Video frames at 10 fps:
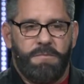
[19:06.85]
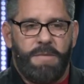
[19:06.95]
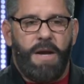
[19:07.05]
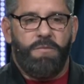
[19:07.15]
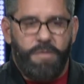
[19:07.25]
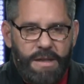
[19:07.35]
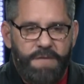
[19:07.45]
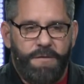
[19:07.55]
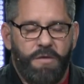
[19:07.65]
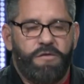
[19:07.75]
And I really
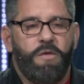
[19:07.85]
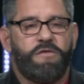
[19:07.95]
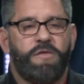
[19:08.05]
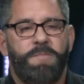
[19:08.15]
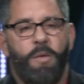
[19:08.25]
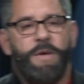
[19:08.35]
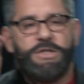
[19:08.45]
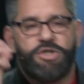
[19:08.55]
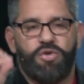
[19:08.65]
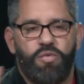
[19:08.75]
feel so, so, but we
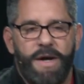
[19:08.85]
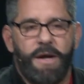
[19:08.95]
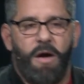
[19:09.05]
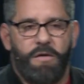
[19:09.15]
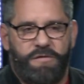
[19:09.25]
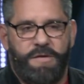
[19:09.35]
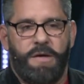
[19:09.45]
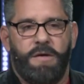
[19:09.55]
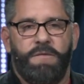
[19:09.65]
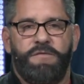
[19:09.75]
trick
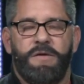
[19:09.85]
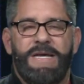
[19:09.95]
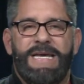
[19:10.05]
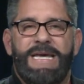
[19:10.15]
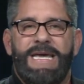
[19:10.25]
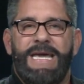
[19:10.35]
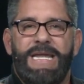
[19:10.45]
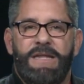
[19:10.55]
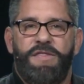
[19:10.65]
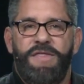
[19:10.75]
ourselves
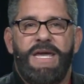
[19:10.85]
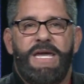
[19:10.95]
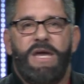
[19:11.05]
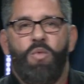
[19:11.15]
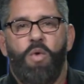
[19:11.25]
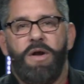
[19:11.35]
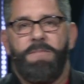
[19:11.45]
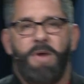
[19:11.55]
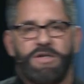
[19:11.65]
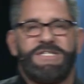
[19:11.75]
into thinking we're in an
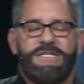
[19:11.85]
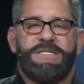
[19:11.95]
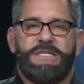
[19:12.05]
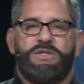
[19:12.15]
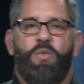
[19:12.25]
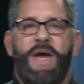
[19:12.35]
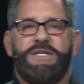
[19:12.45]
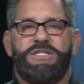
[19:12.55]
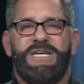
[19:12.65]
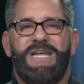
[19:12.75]
emergency
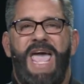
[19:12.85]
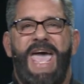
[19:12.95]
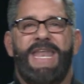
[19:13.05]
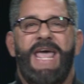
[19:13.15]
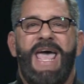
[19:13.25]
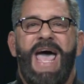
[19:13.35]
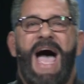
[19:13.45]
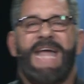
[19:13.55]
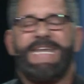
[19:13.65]
situation and I